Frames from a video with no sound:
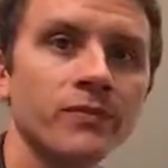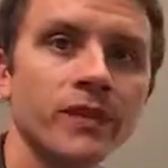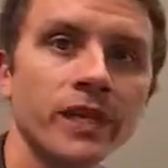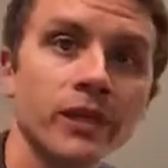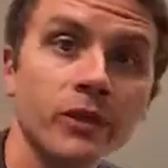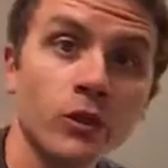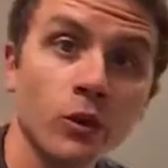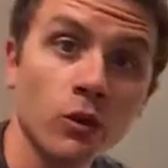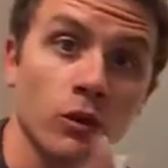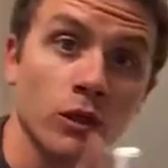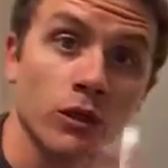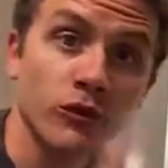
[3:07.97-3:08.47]

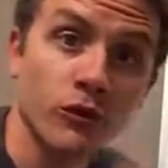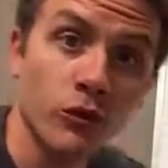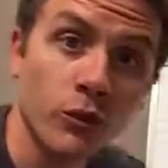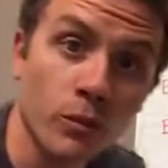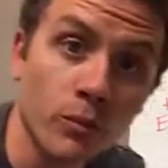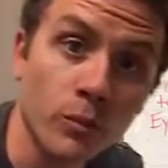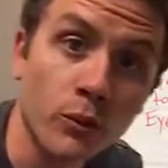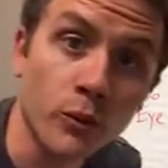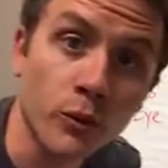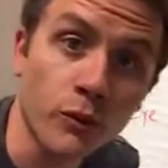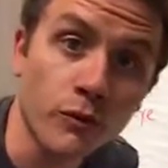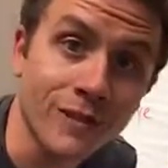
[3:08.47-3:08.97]
in order to
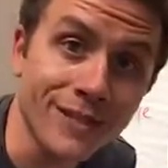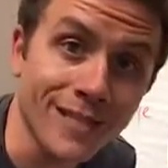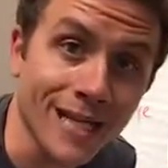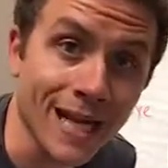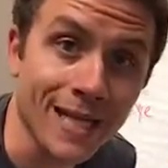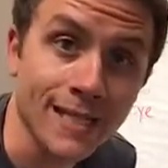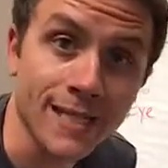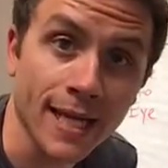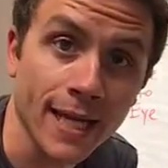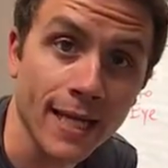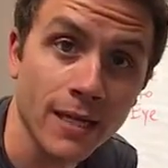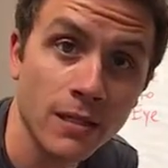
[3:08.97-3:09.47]
improve its
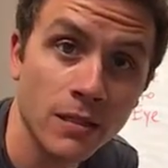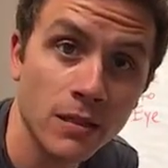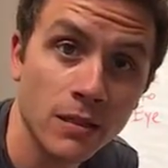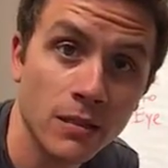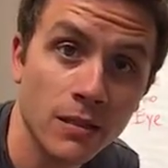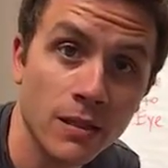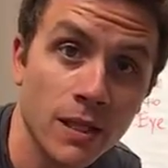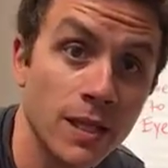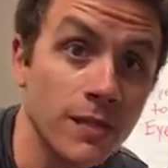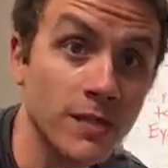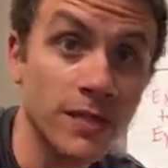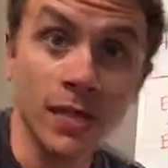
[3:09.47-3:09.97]
eyesight
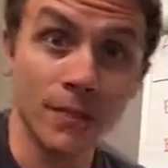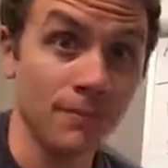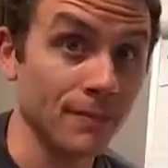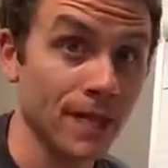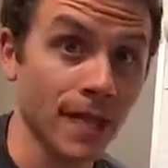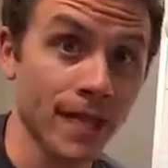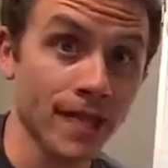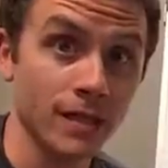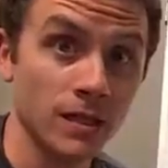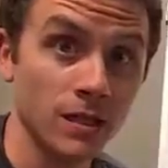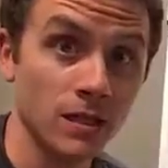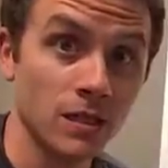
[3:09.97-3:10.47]
in dim
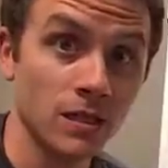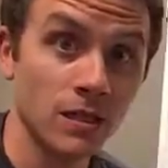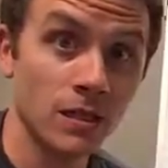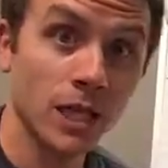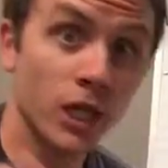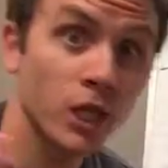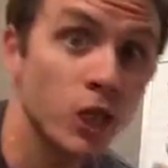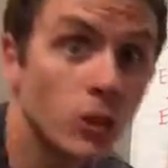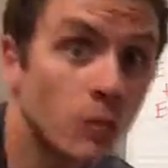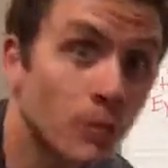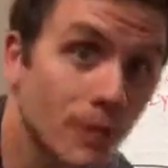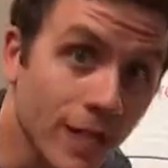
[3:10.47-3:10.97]
light.
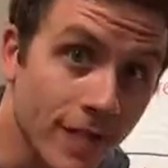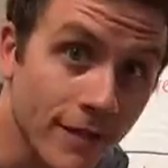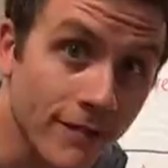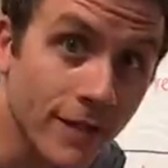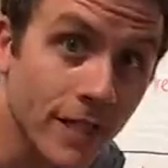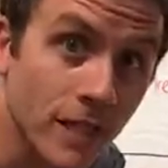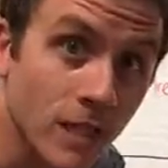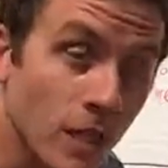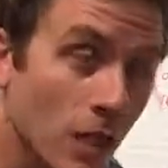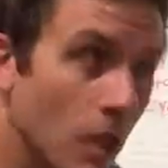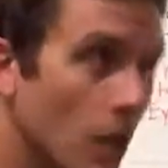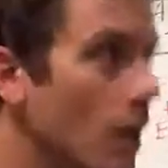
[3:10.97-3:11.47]
Can you believe
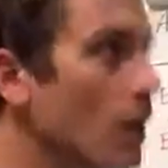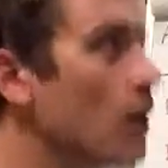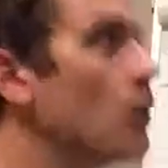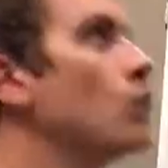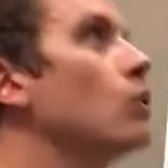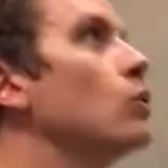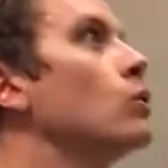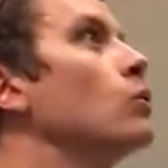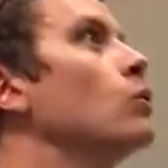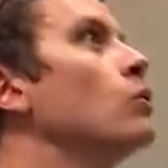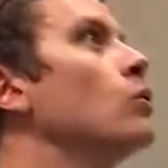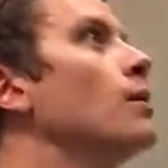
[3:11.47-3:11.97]
it?
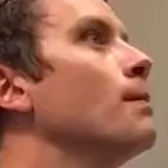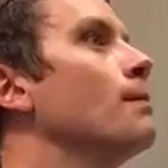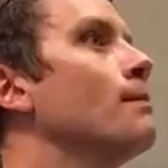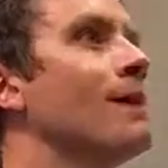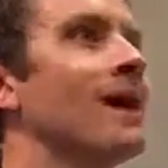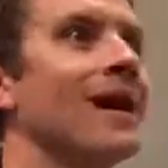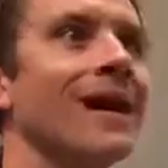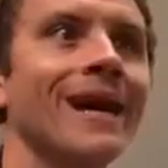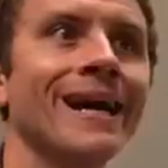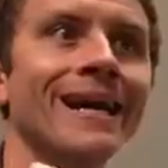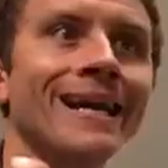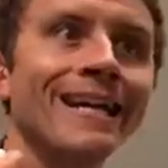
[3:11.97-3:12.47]
Oh
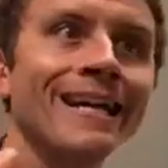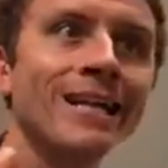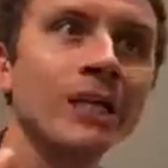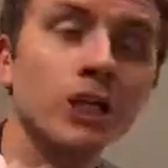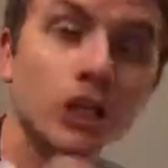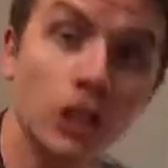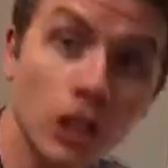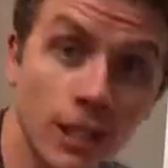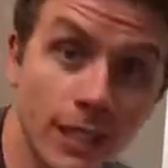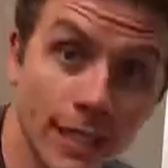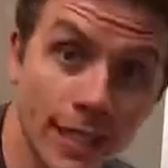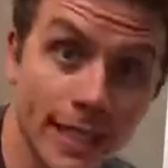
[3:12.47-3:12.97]
my
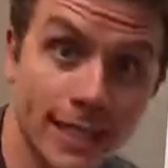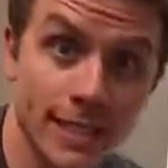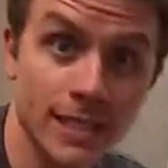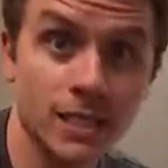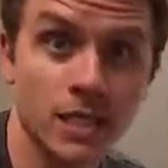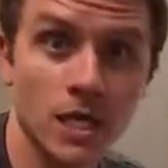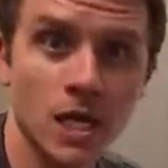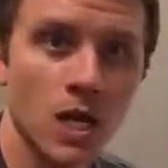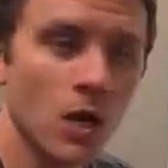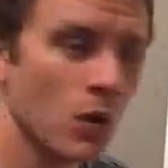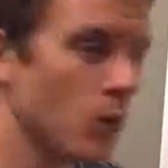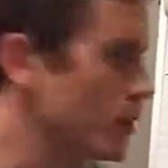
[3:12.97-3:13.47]
goodness!
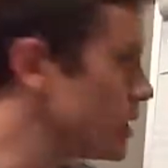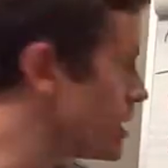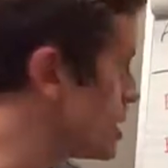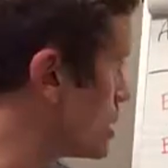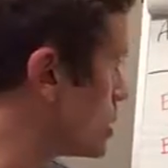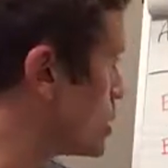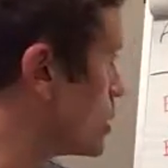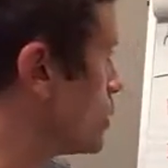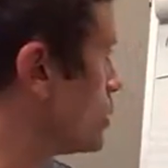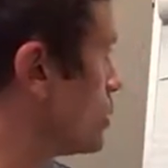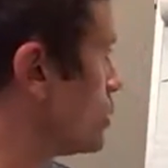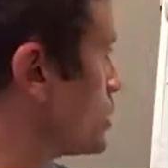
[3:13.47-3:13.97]
We
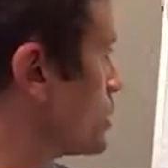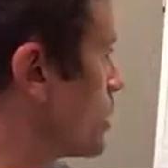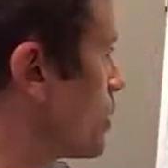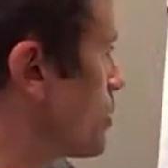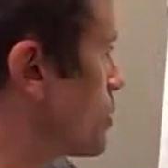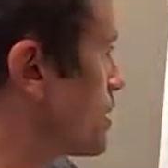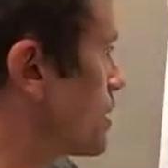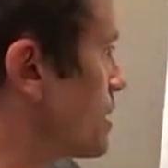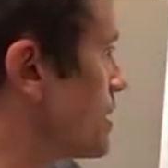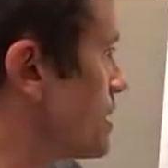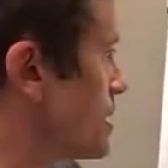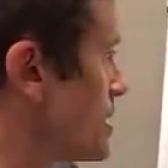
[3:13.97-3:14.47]
just used it
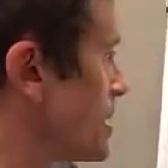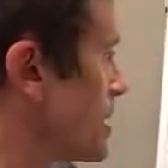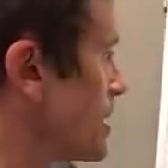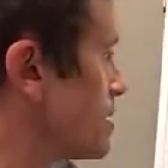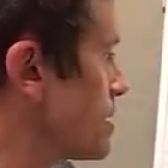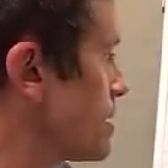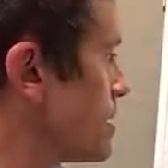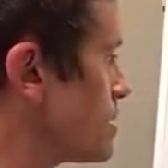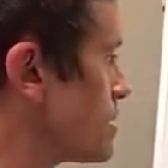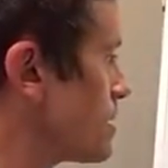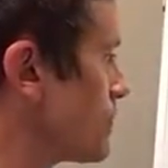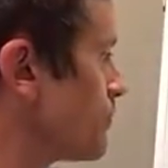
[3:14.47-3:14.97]
within the
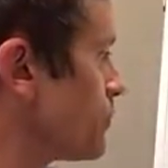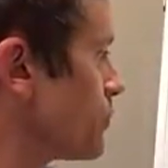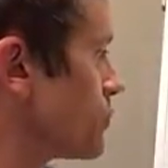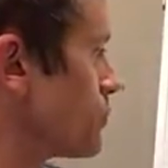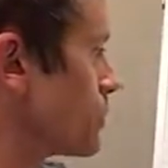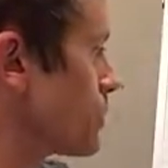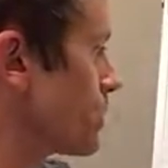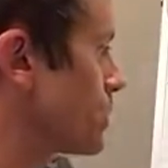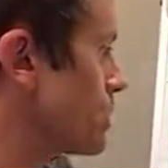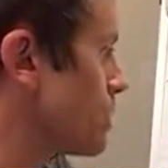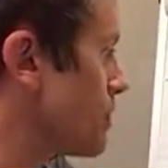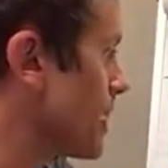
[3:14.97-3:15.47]
sentence,
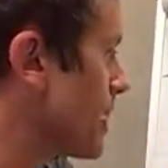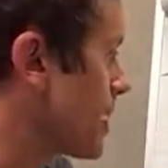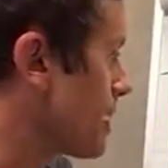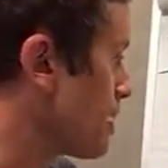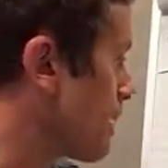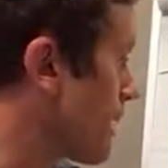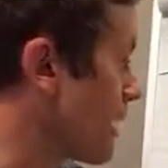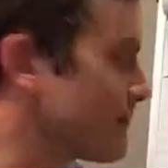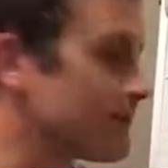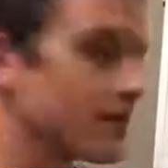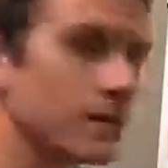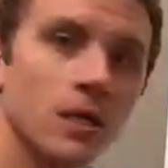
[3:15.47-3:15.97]
within the
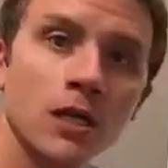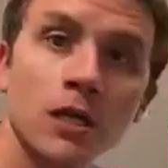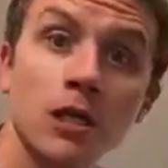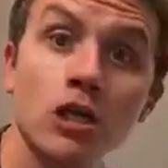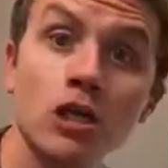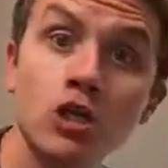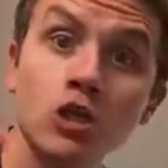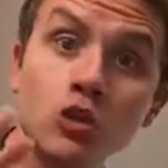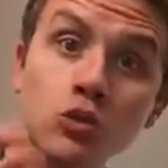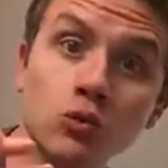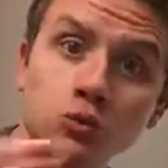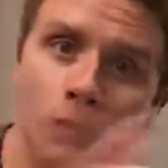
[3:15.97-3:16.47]
paragraph.
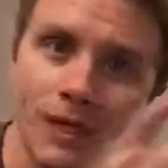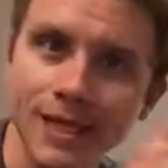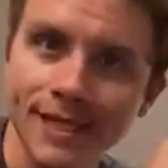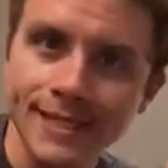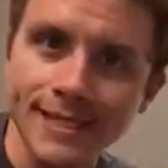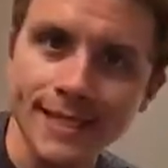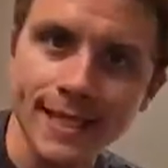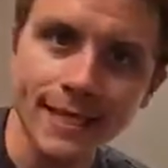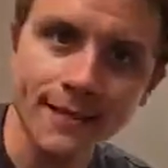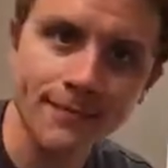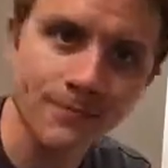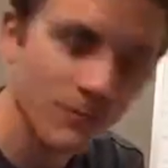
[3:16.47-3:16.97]

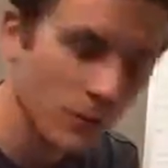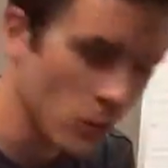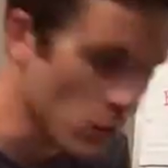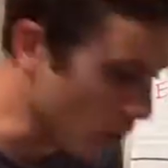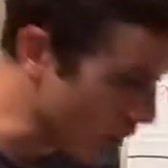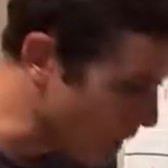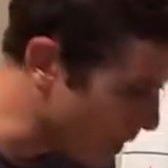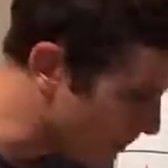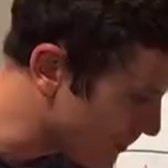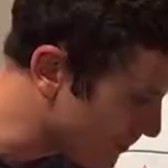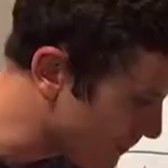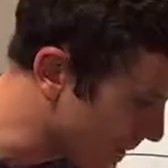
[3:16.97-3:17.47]
Crazy.
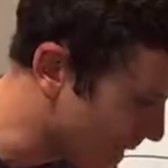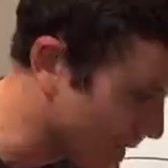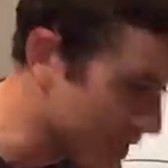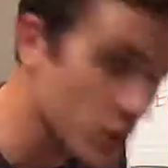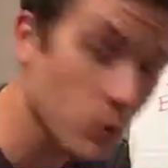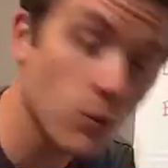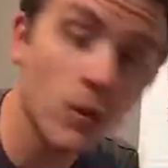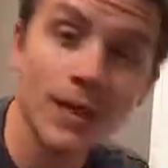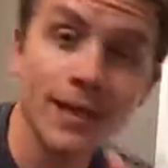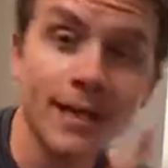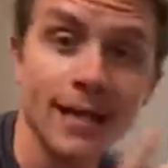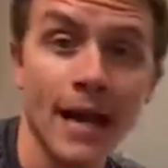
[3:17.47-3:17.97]
Well,
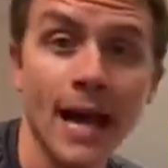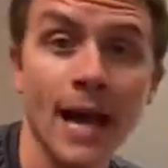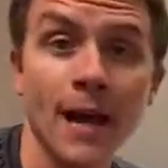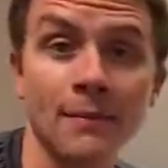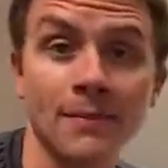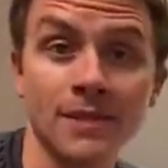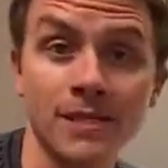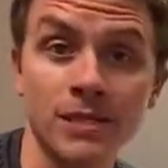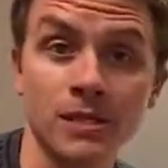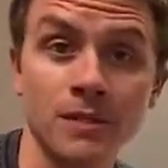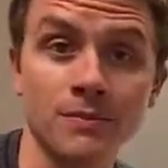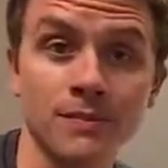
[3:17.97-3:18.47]
that's what can
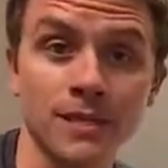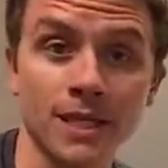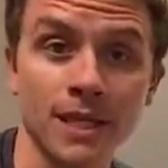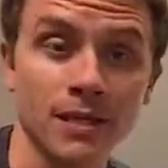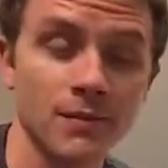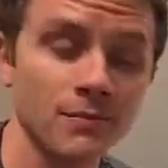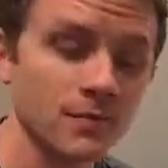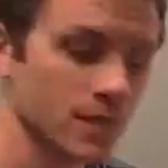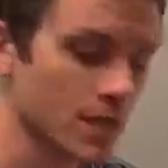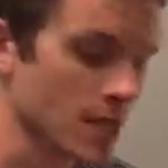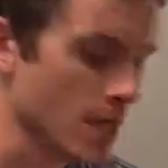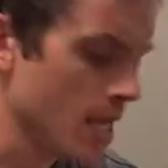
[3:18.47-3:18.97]
happen
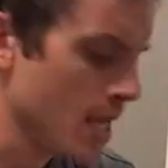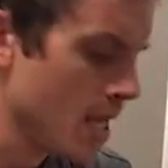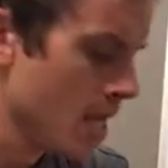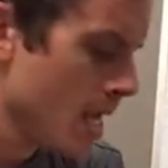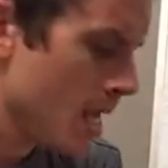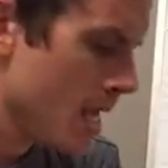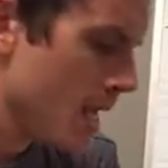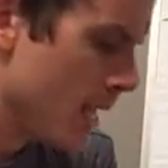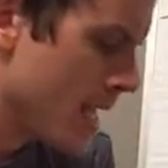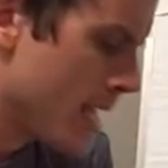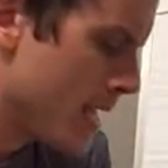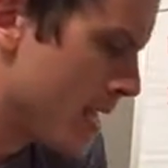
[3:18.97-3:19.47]
sometimes.
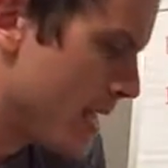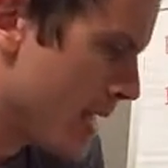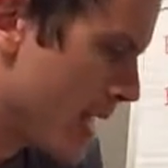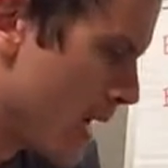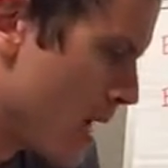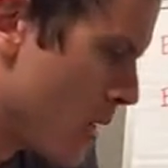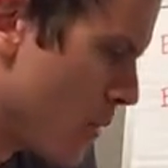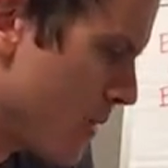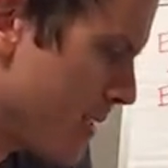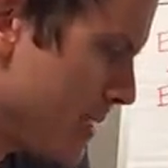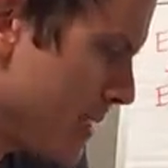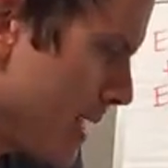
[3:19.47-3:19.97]
And
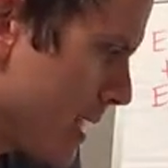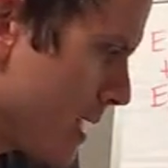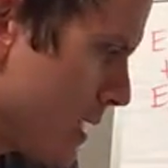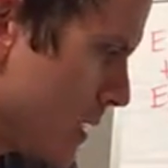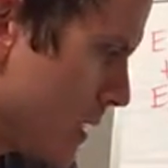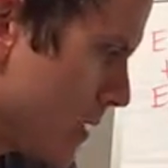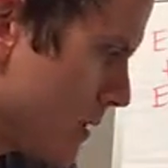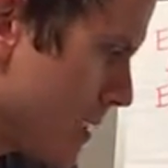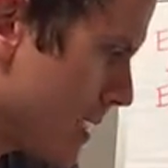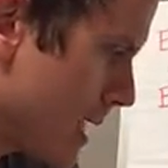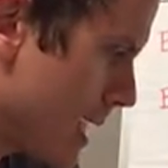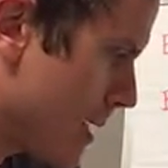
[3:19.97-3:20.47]
now we take a
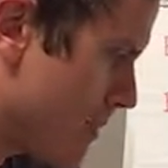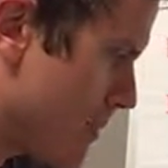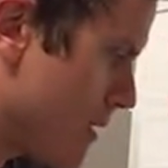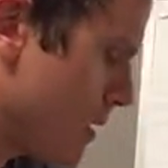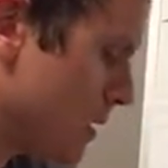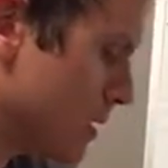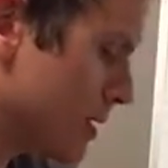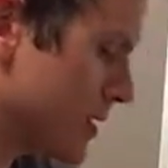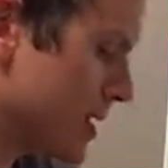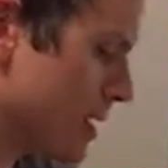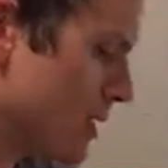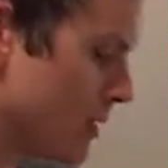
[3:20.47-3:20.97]
little time to
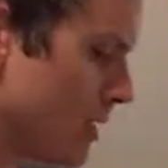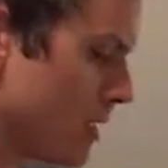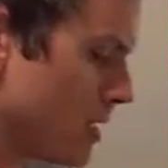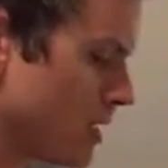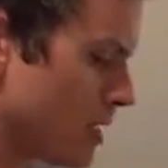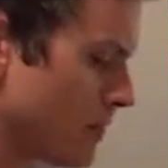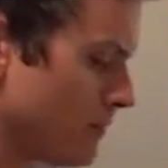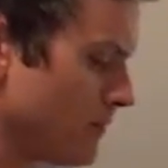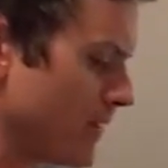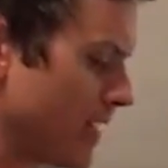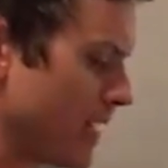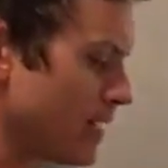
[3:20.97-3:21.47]
look down
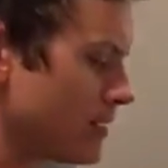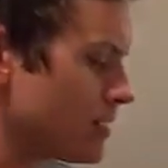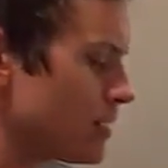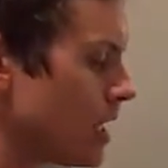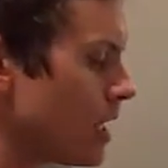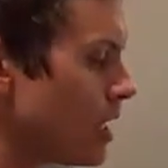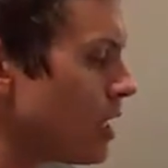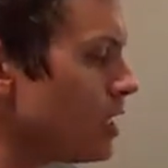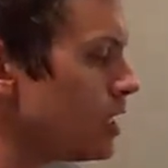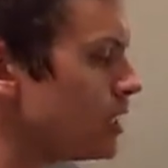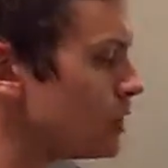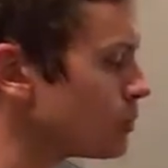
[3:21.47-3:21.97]
here at
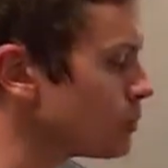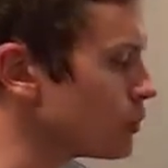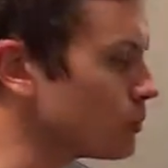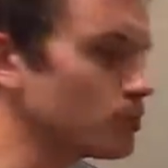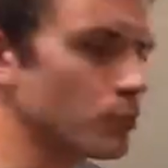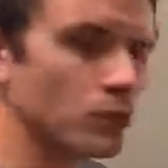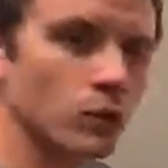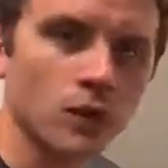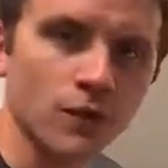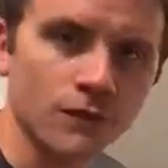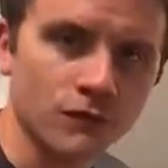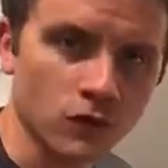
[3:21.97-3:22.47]
A Little
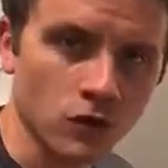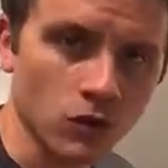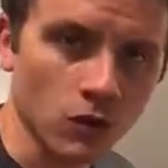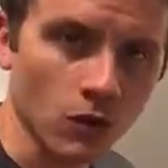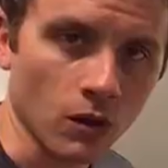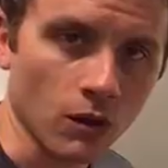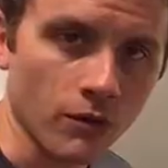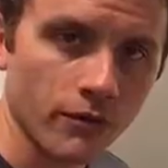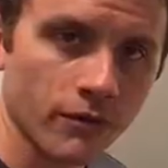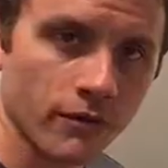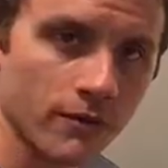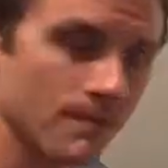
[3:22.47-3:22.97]
Book of
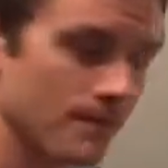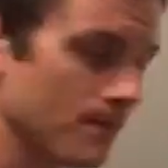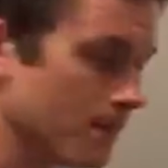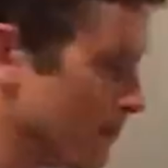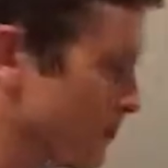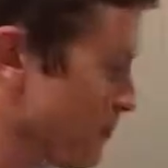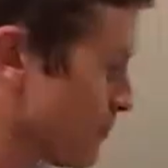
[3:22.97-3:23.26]
Sloth.